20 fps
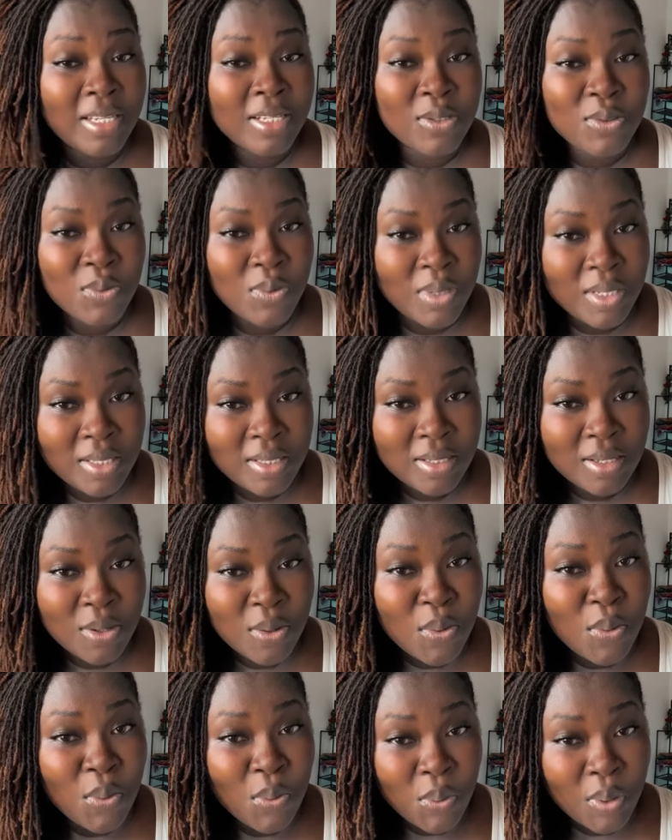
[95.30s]
weeks.
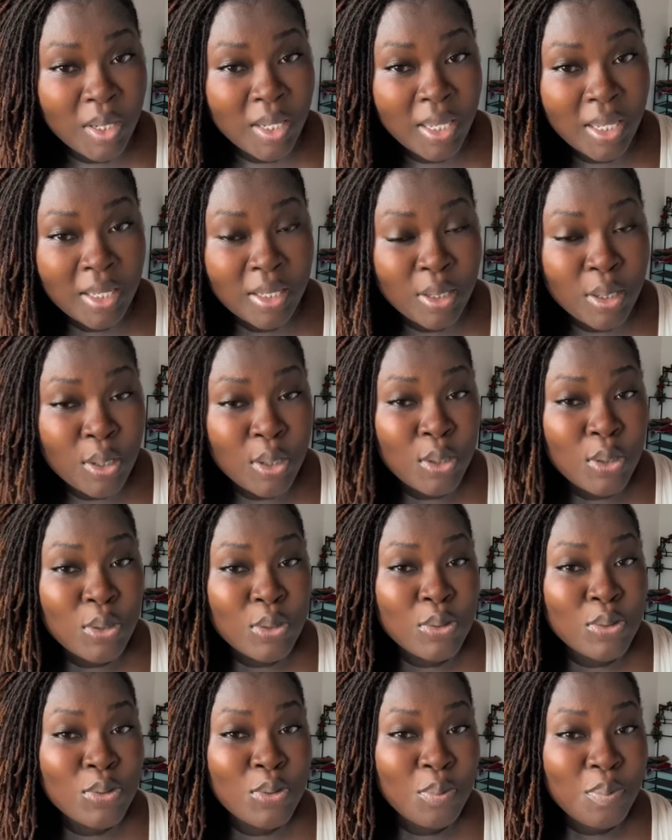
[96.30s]
Okay.
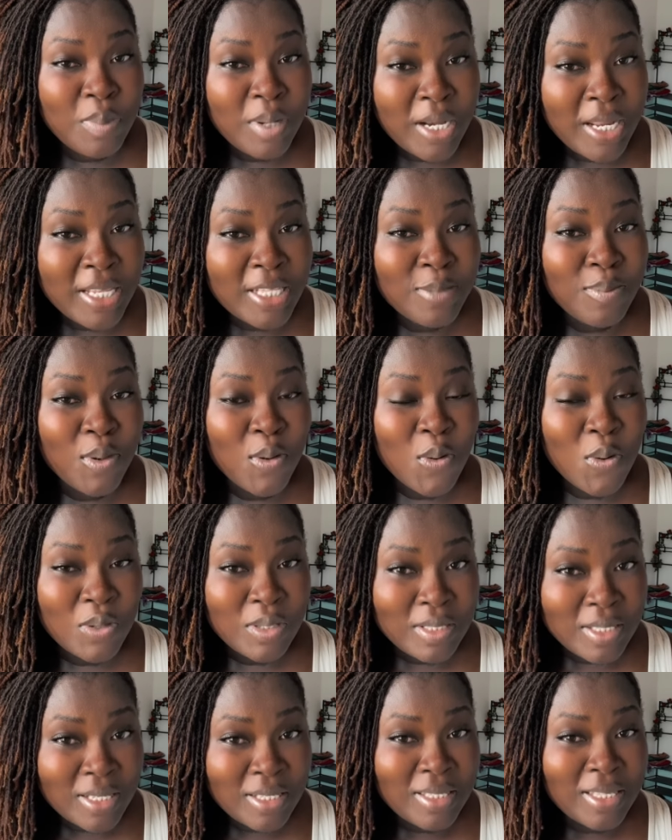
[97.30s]
So please be
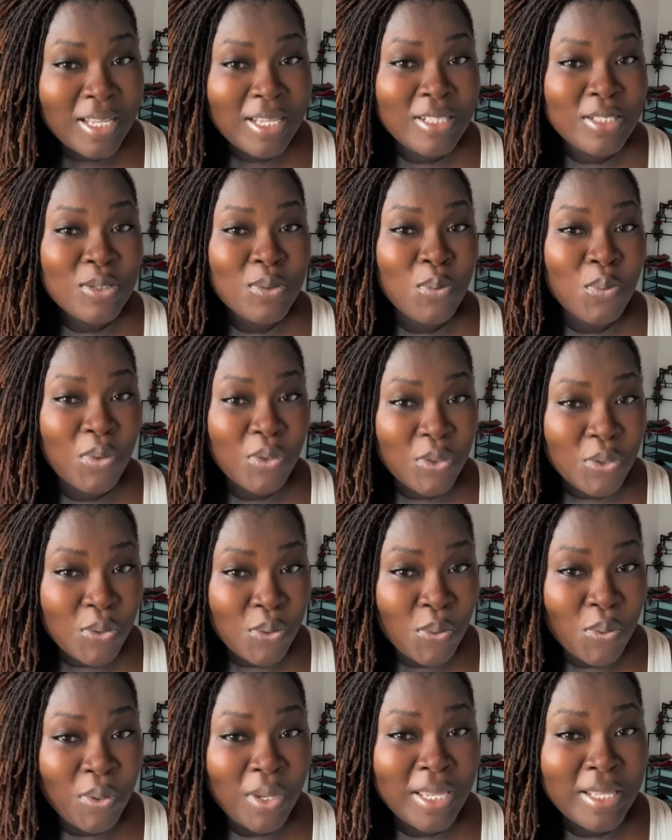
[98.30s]
consistent with
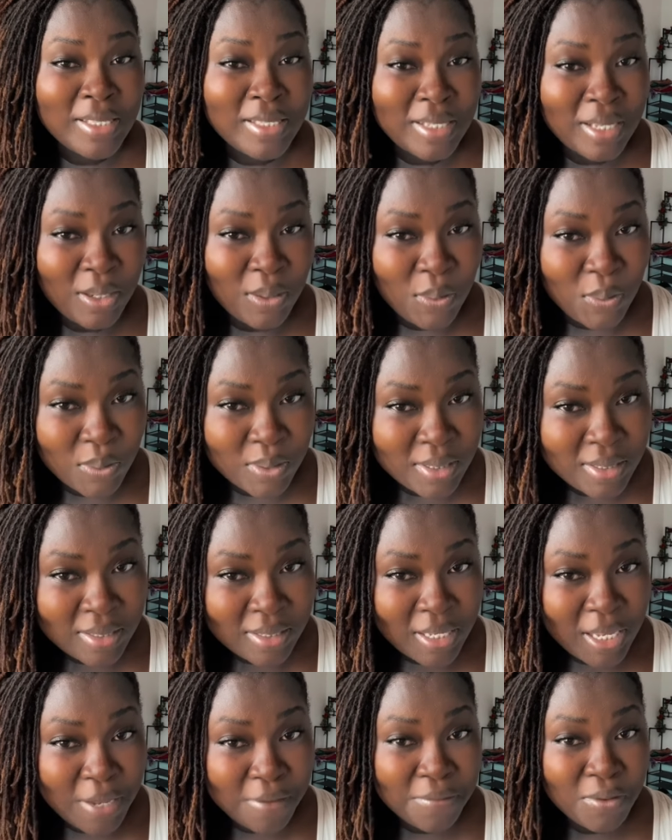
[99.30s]
your interlocks
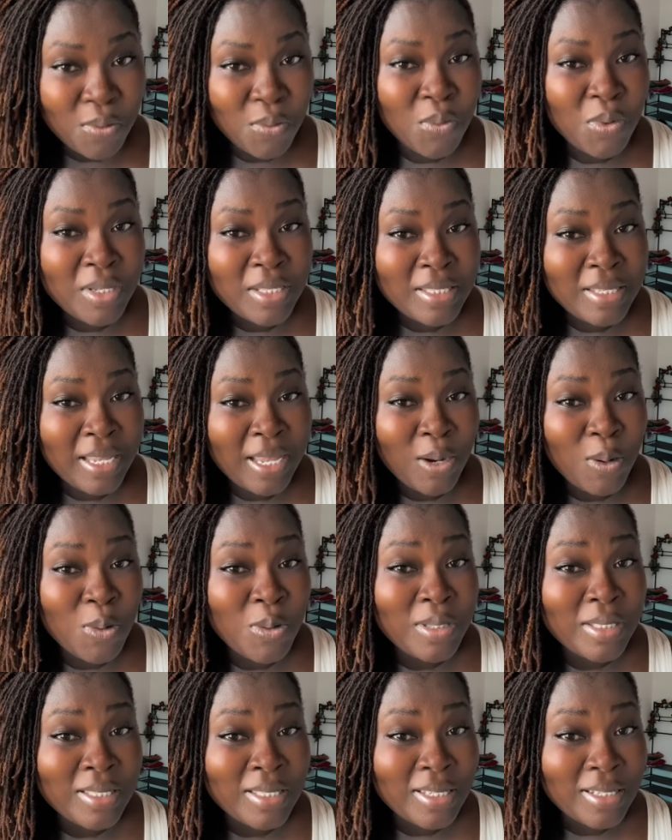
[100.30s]
if you want a
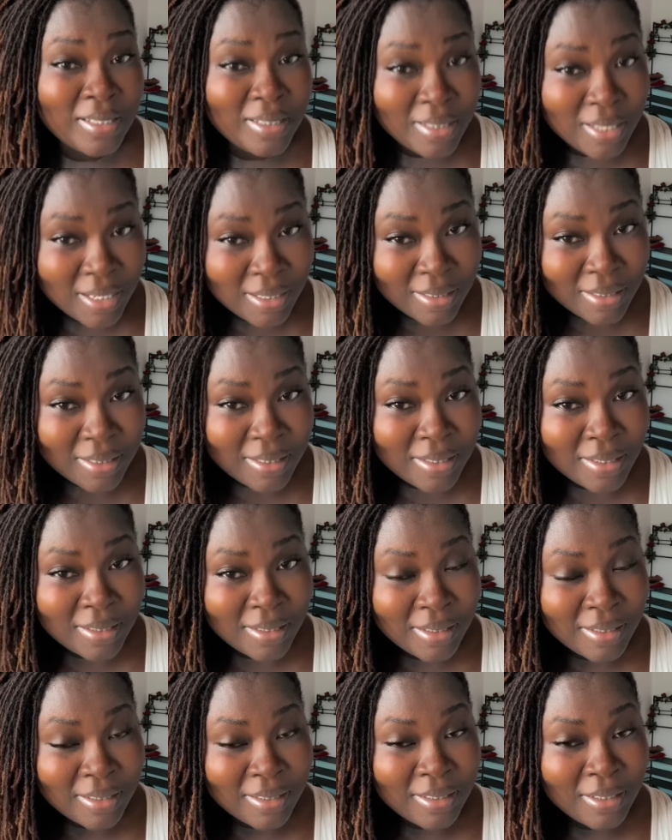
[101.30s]
consistent
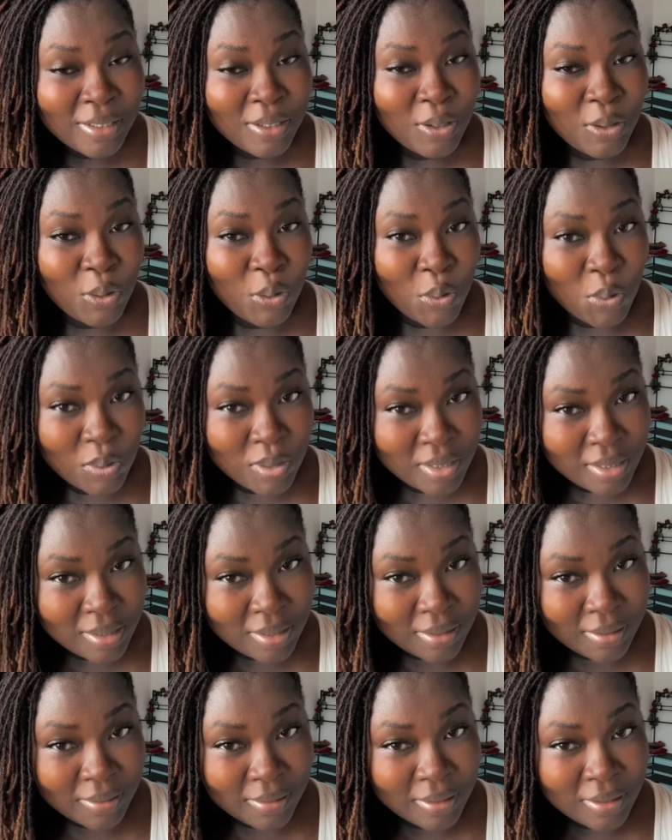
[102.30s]

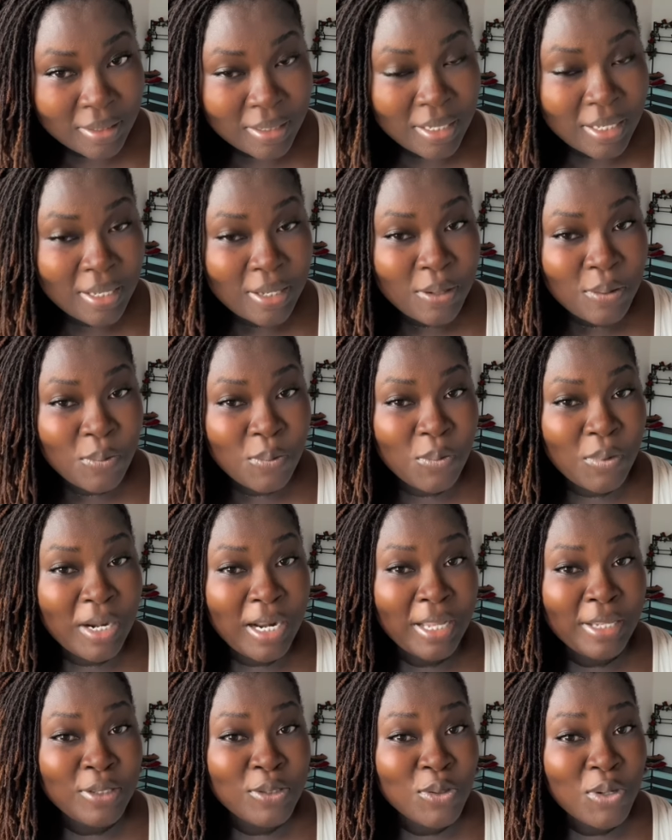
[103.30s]
locks. When
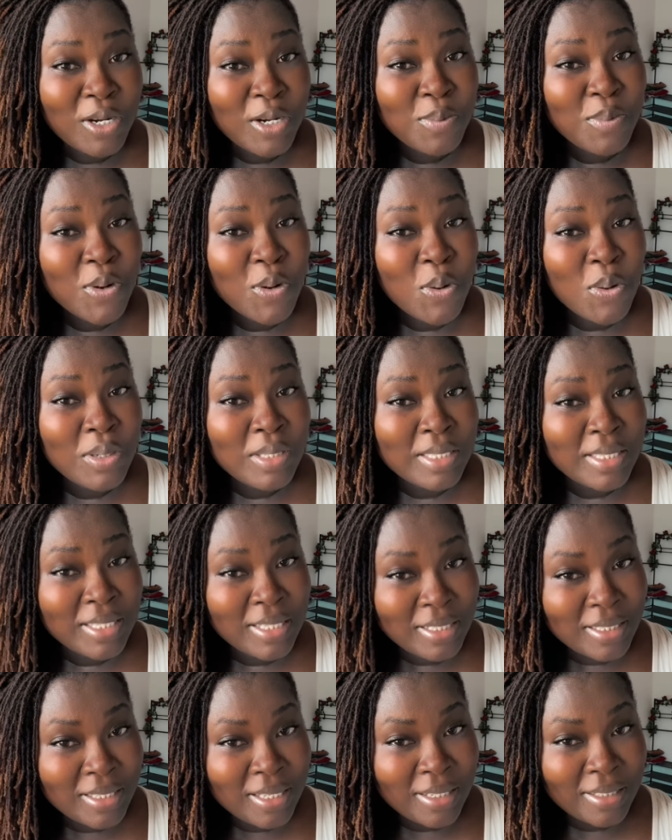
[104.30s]
I talk about
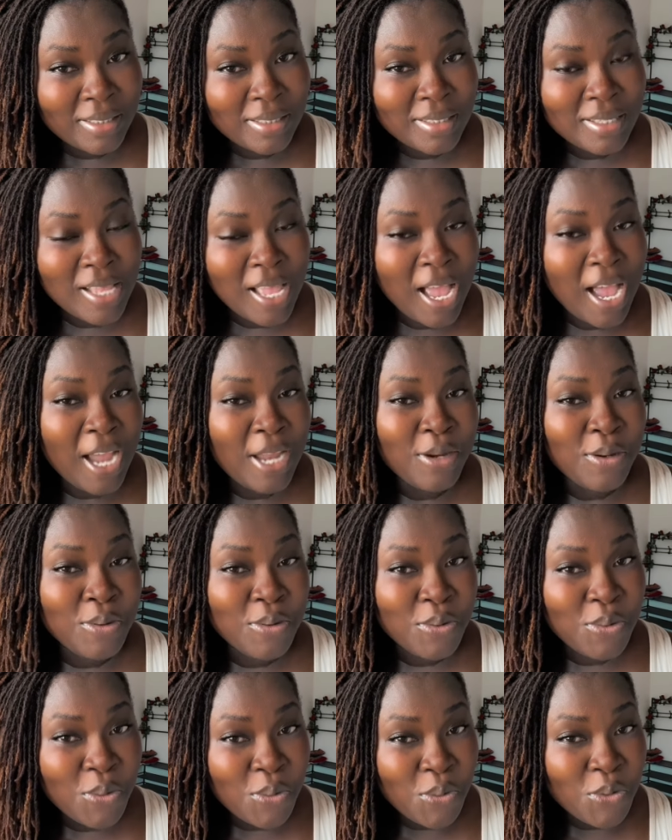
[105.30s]
consistent, I
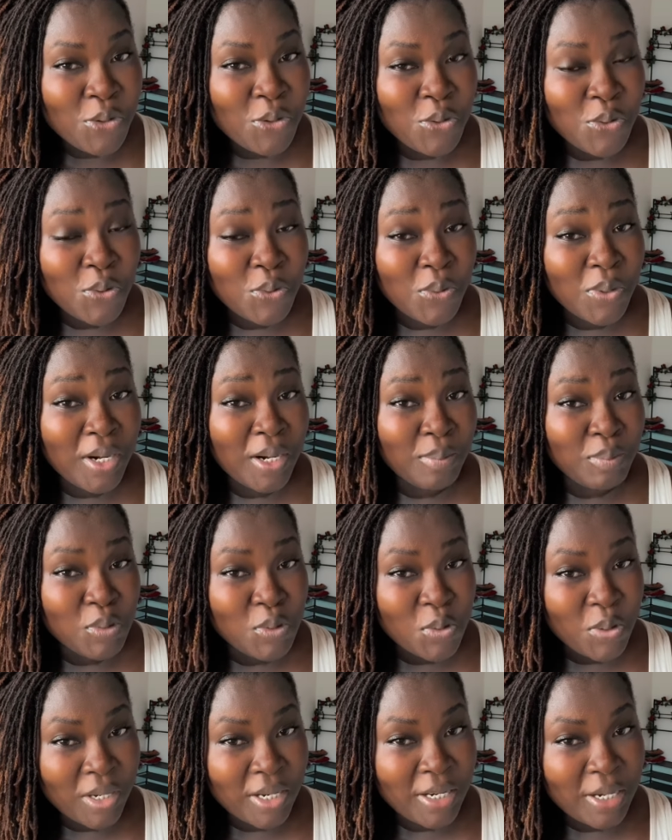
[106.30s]
know you know what I'm
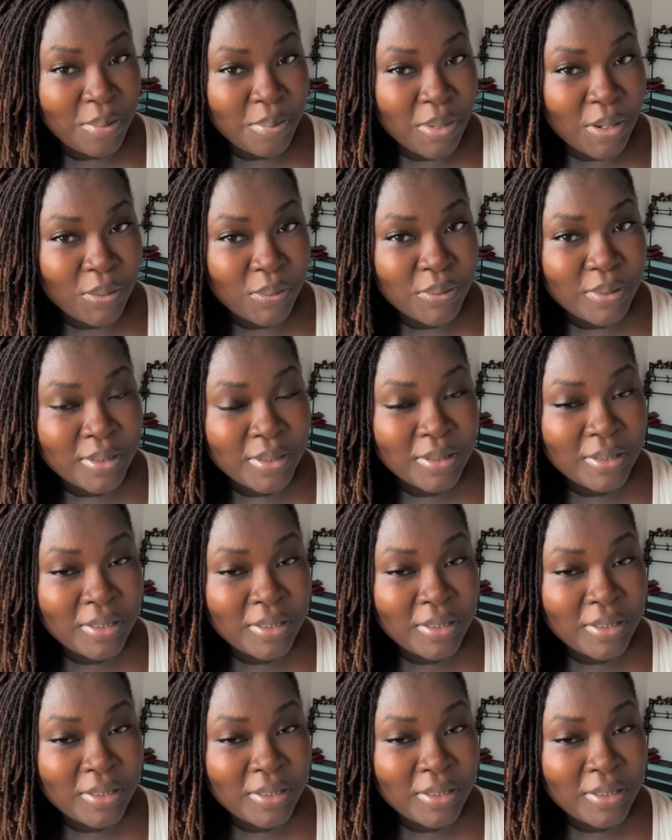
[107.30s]
talking about.